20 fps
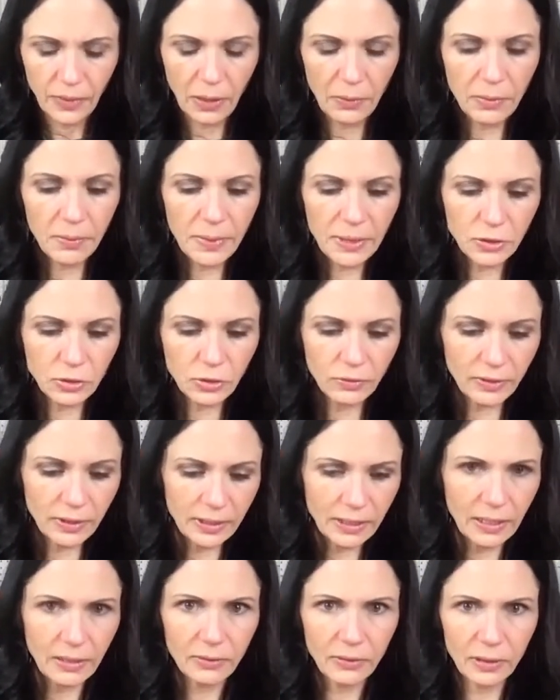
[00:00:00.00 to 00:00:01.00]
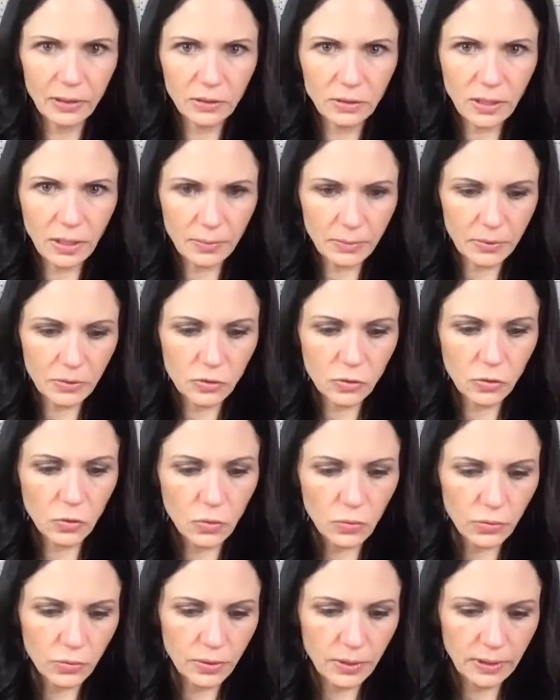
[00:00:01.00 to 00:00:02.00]
I want to make sure I've got navy on top because the
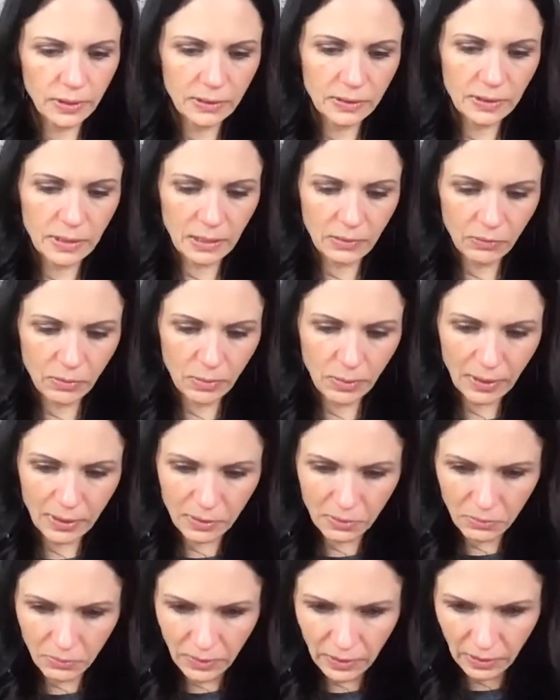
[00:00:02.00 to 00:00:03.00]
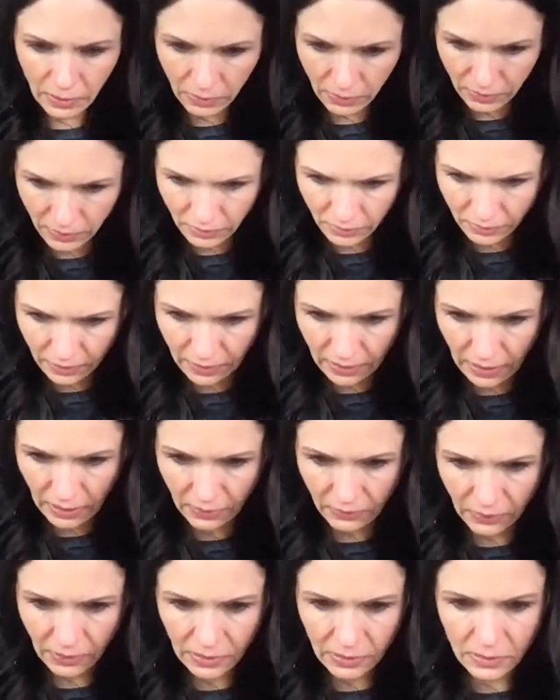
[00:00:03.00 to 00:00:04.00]
whole thing's navy, but I don't want it all to be
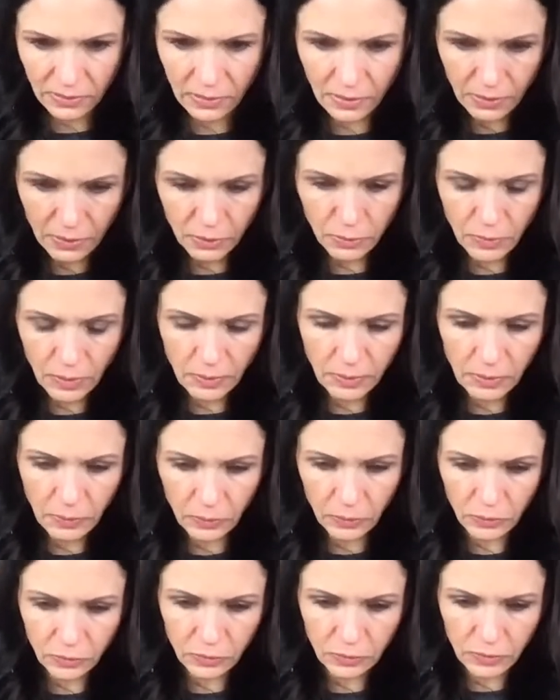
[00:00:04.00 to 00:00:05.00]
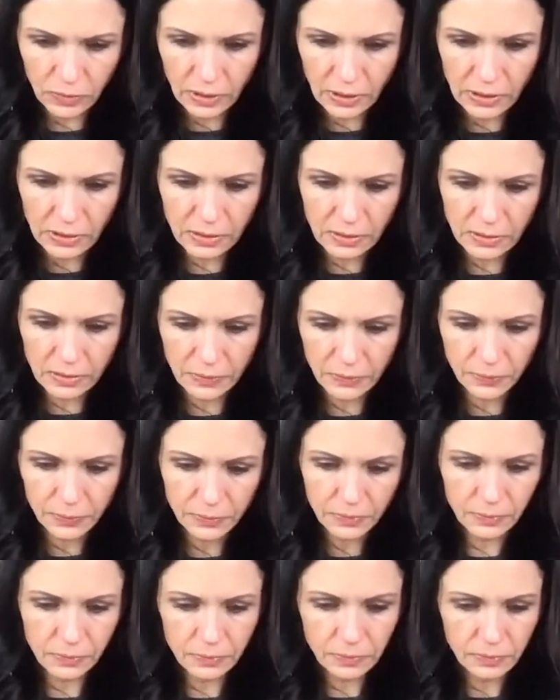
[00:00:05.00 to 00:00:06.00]
navy. So maybe we'll do
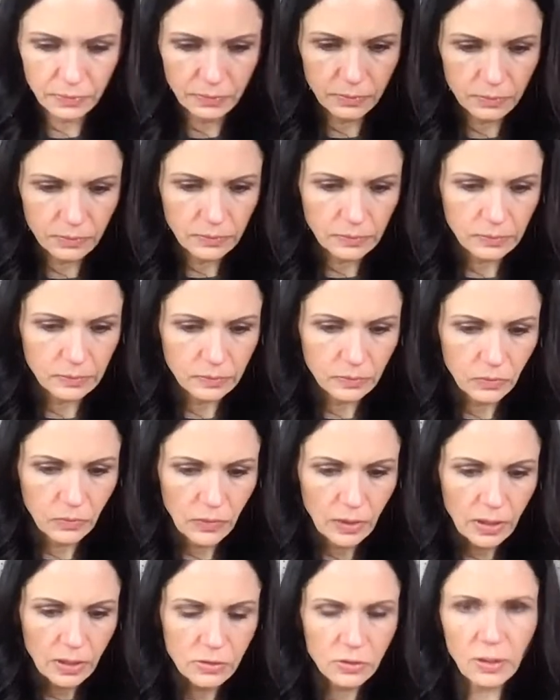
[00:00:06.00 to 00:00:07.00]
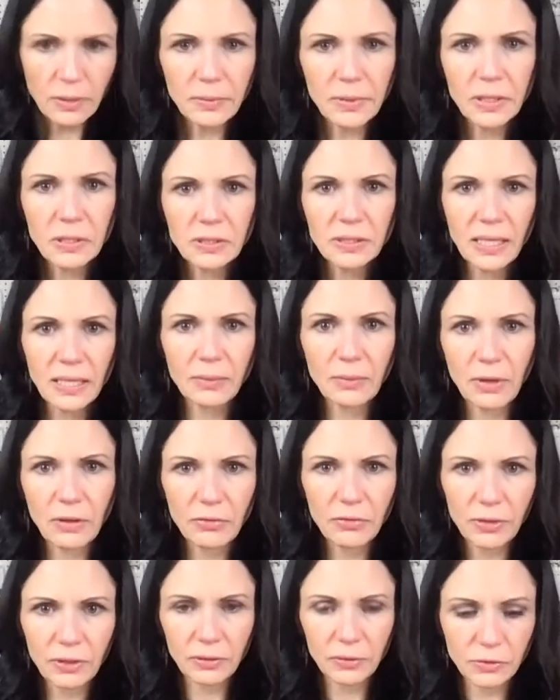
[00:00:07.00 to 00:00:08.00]
this. So I'm just taking my
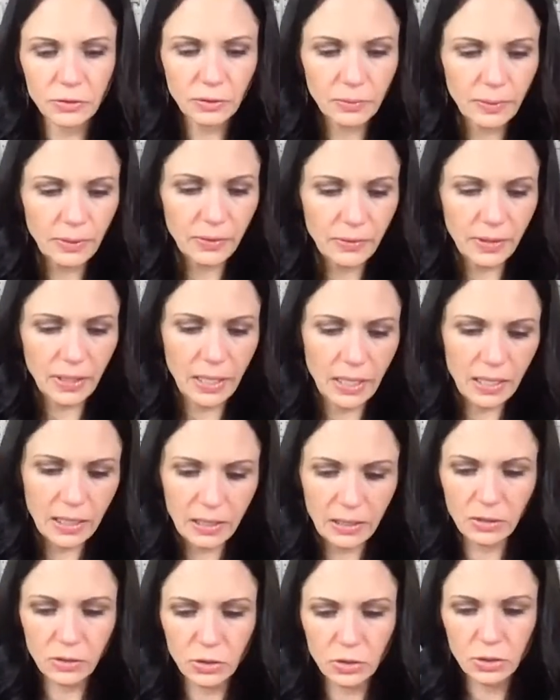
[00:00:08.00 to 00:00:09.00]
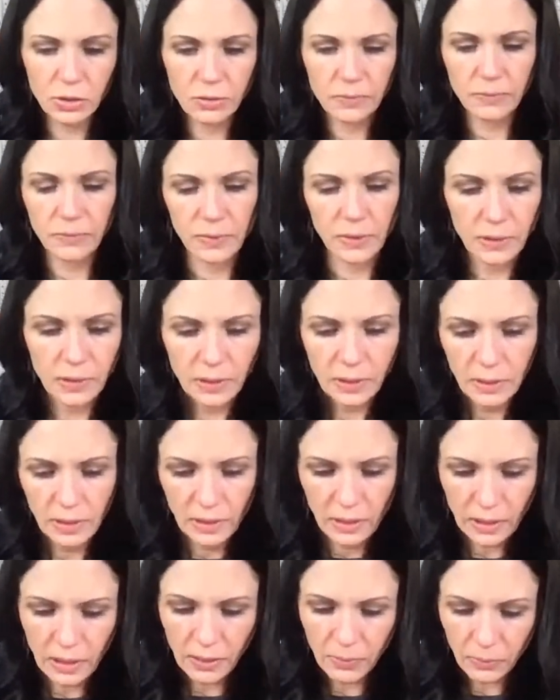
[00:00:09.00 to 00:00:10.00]
fingers around the edge
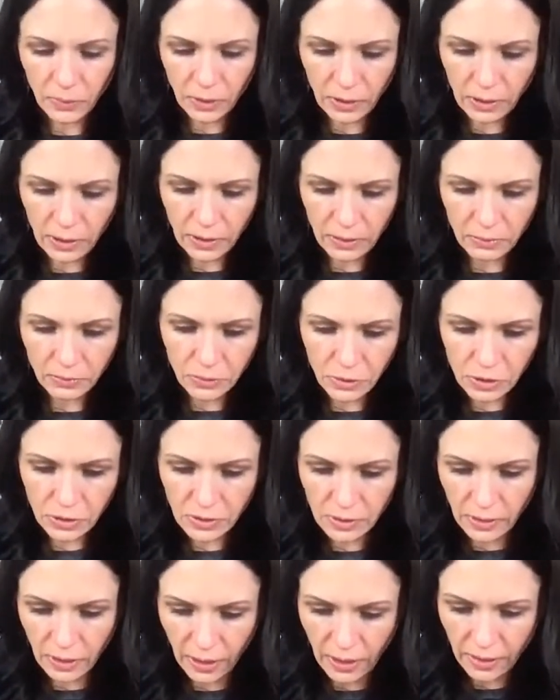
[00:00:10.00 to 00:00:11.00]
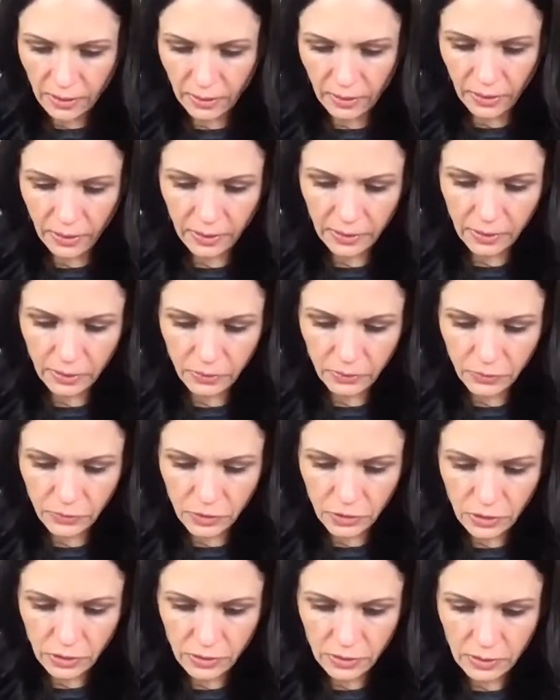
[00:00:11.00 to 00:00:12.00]
and I'm going to just cut kind of
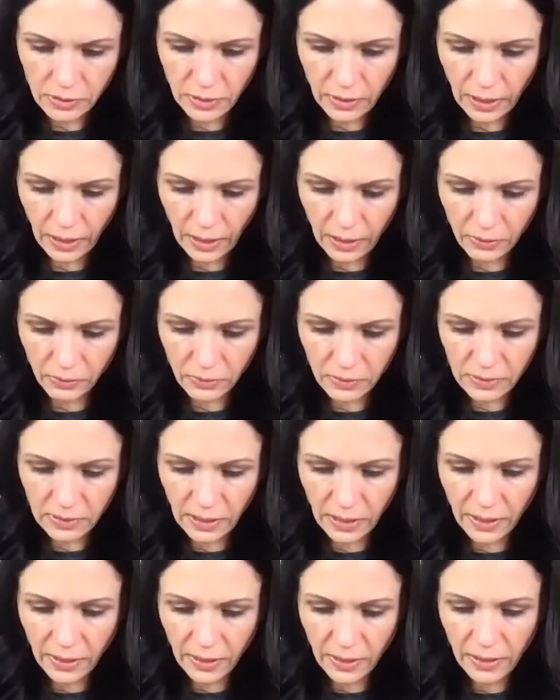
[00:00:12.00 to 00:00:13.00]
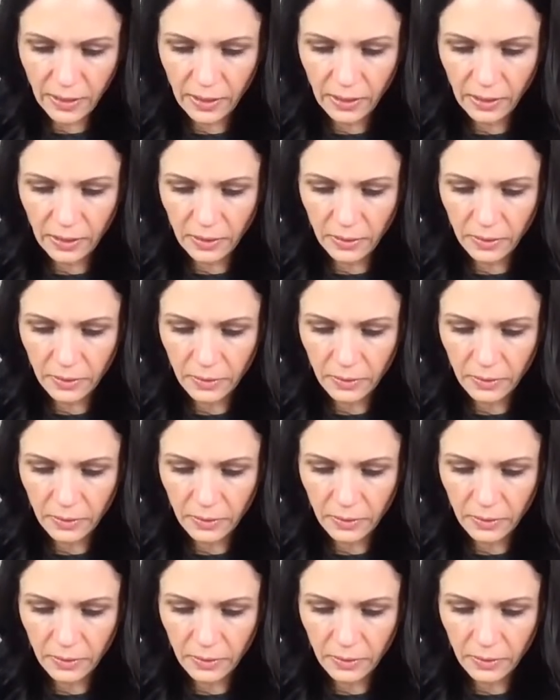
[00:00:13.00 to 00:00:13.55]
just to the outside.